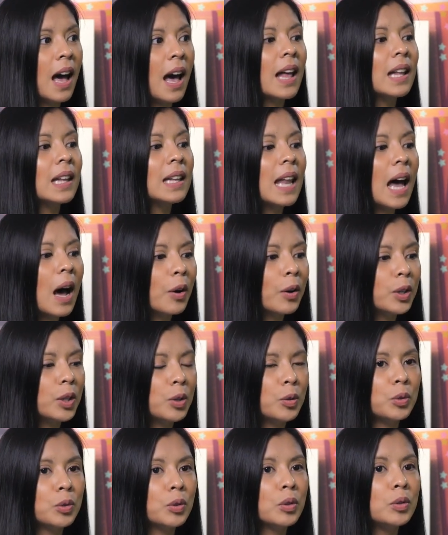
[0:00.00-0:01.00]
allow
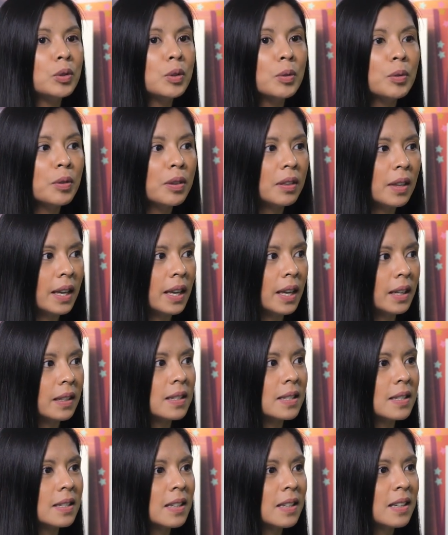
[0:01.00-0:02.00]
you to do
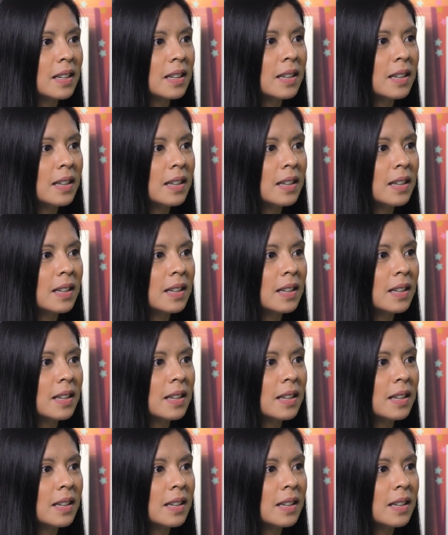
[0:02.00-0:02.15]
things